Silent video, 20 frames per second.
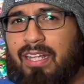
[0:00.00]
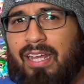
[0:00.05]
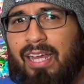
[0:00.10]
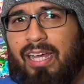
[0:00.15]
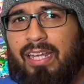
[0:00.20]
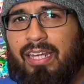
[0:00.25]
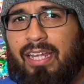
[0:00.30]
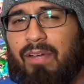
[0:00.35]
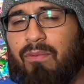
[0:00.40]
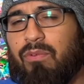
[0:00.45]

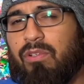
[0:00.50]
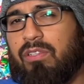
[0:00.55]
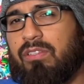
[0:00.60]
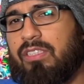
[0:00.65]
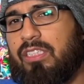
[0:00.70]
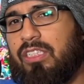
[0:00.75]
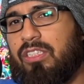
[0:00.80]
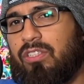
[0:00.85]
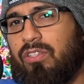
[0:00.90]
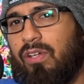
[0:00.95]
and they will
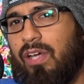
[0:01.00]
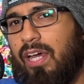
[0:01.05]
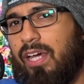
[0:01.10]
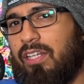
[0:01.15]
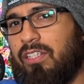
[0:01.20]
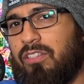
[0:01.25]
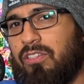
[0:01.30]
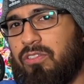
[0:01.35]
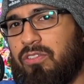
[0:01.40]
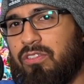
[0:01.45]
teach you how to
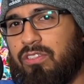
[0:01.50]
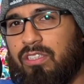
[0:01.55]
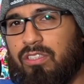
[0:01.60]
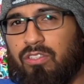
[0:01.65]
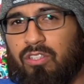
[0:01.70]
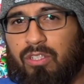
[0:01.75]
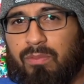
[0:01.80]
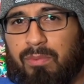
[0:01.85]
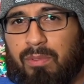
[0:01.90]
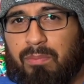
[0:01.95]
use the
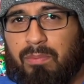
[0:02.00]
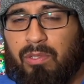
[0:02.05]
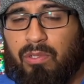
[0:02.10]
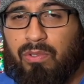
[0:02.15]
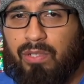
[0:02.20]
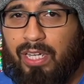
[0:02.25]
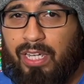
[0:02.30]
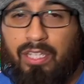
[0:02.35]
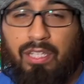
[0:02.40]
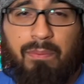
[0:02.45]
turbo mode
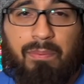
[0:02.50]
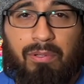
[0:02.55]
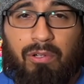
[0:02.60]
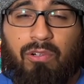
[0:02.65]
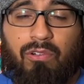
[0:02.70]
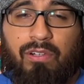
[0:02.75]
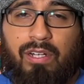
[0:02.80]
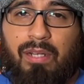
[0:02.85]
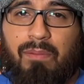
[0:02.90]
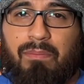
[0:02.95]
and the
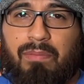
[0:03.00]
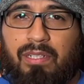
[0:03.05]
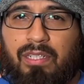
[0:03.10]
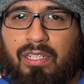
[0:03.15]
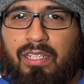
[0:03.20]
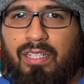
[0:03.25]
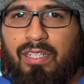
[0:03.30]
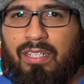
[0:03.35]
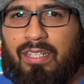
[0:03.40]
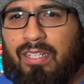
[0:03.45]
program
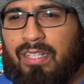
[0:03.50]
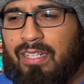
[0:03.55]
button.